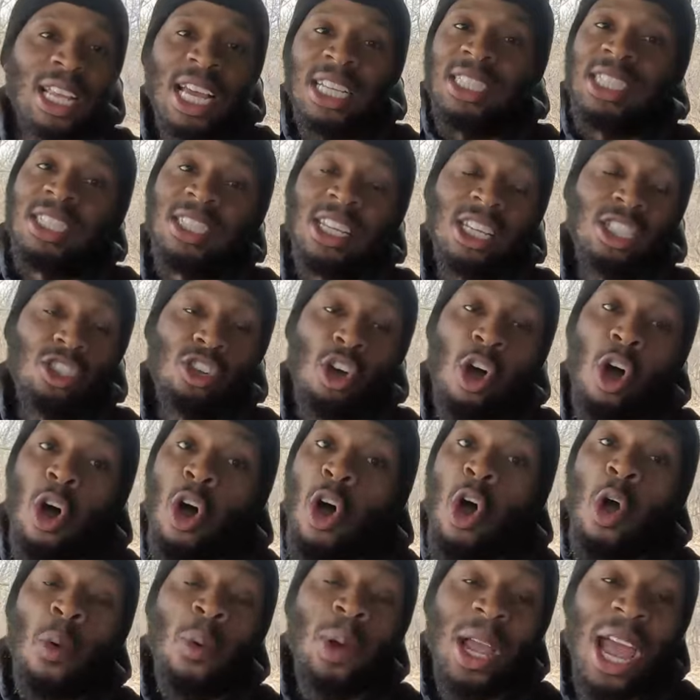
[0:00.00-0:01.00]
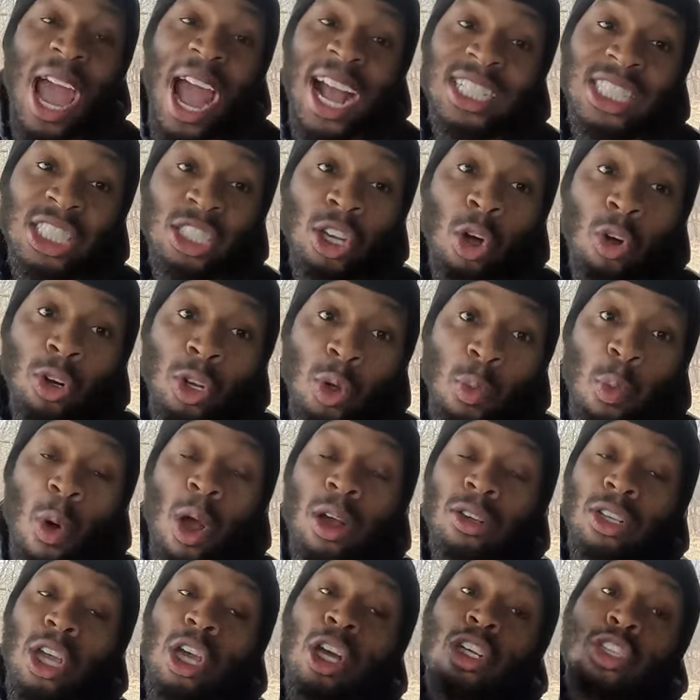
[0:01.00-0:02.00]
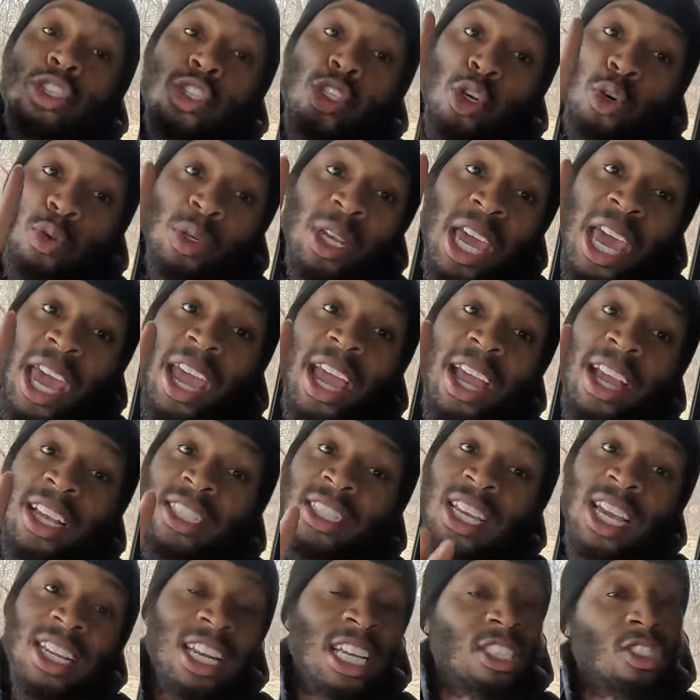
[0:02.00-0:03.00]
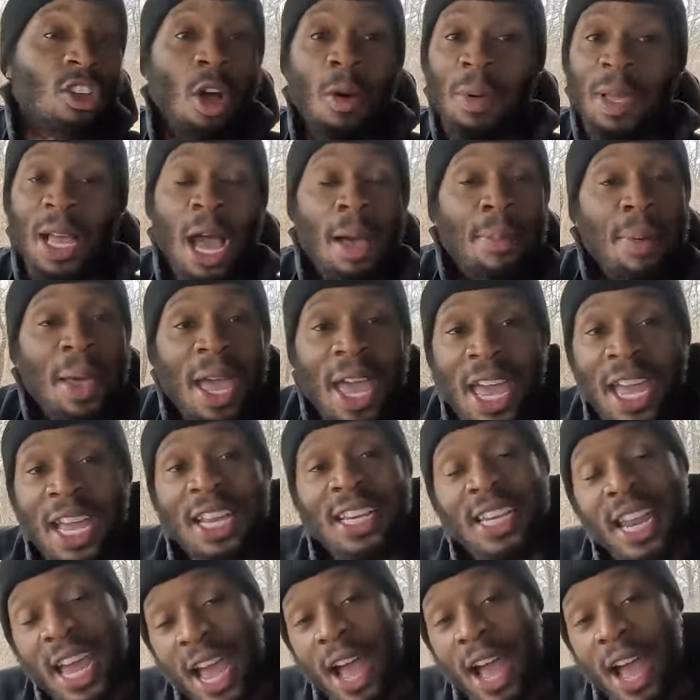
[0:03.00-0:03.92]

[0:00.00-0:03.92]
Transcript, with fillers: That's it, that's all. We actually only worked two days and that's all we got paid.